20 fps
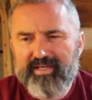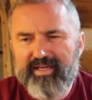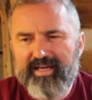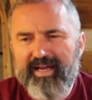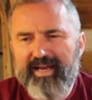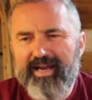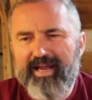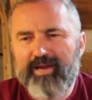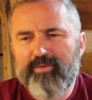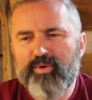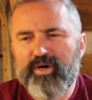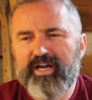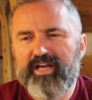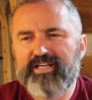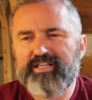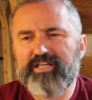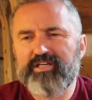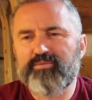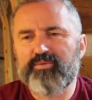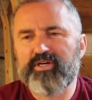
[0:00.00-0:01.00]
And what I
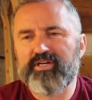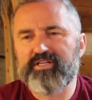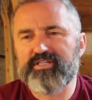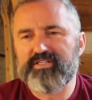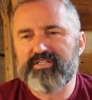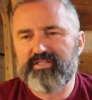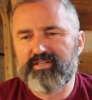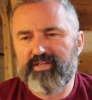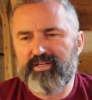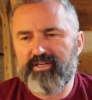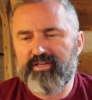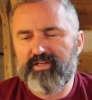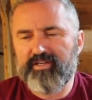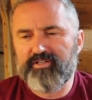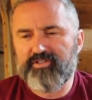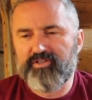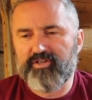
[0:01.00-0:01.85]
did was, in